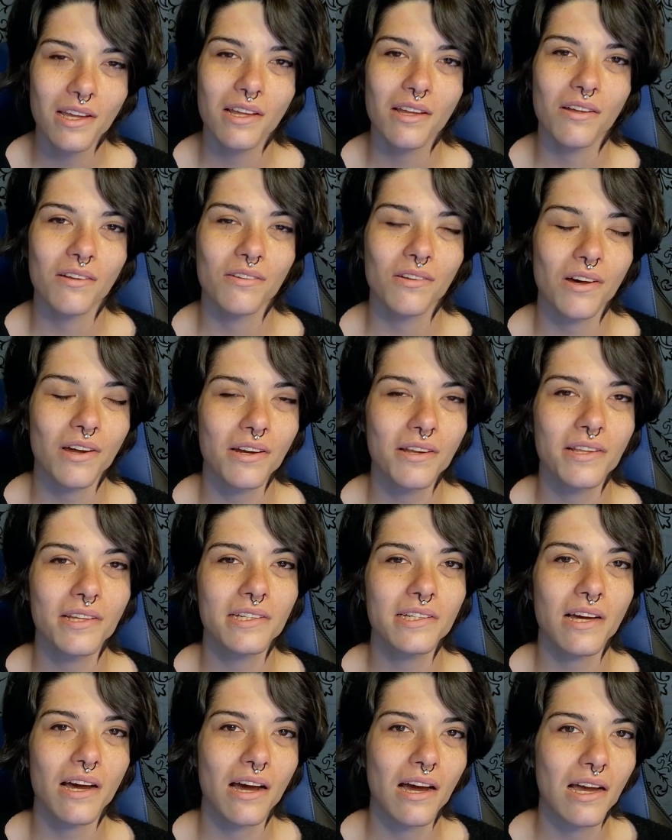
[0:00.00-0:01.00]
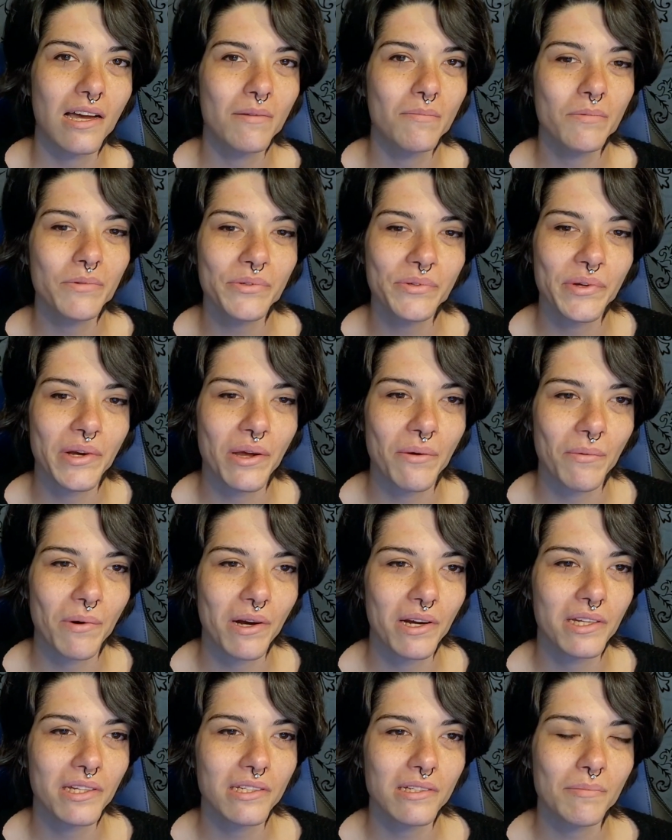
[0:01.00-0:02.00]
A lot of the times when I
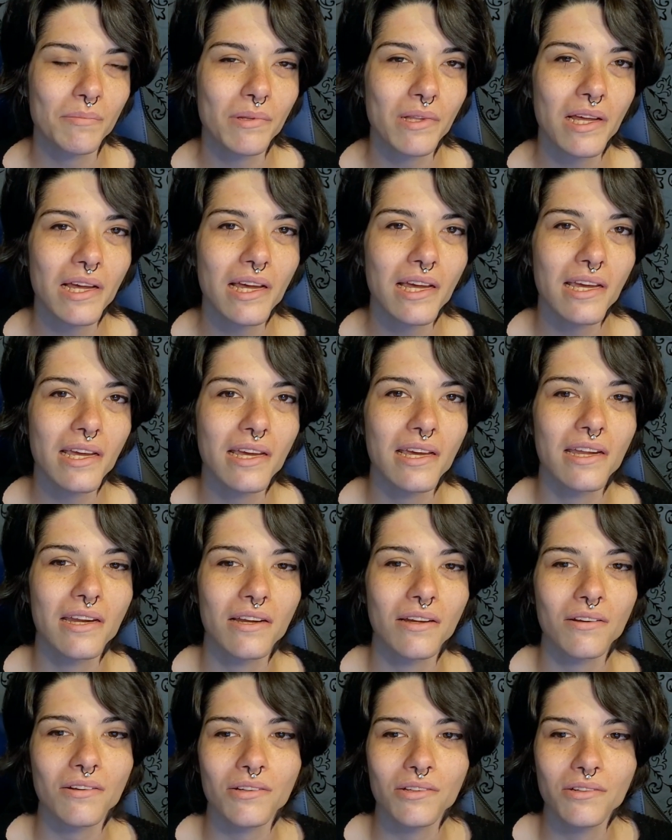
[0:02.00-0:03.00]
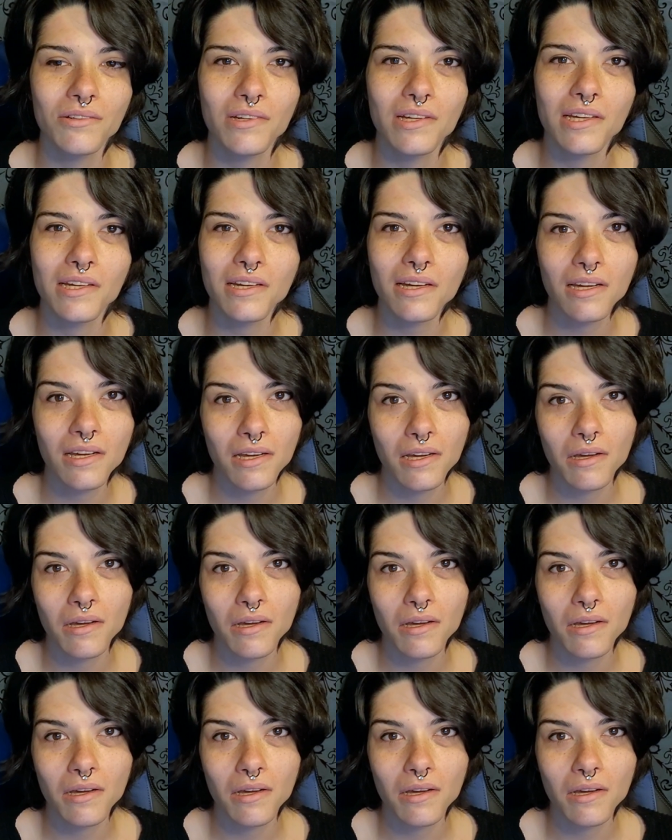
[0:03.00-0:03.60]
wanted to play, it included